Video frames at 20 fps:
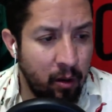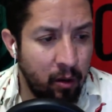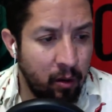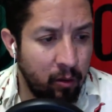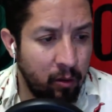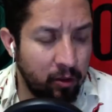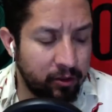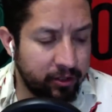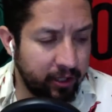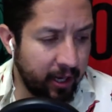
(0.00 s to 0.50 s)

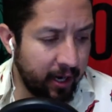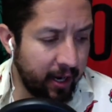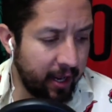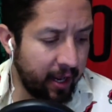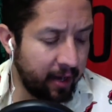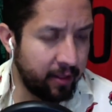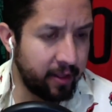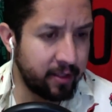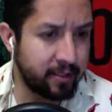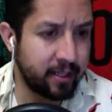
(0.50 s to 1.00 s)
Well, to kind of
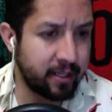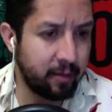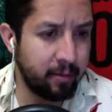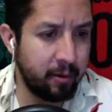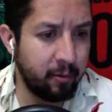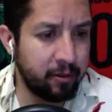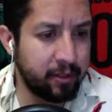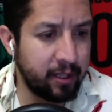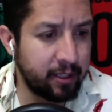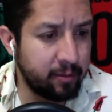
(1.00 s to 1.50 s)
end this segment
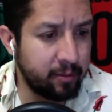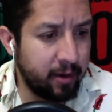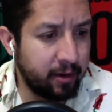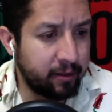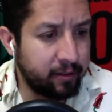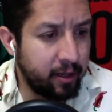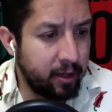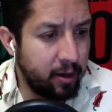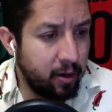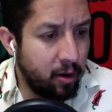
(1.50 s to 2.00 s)
with Tata
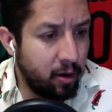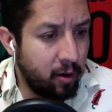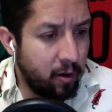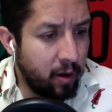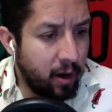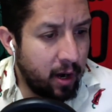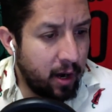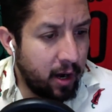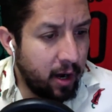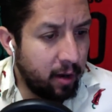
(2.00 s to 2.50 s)

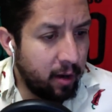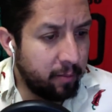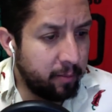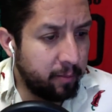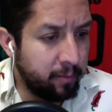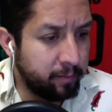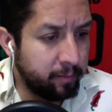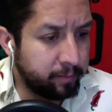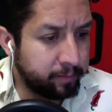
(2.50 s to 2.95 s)
Martino,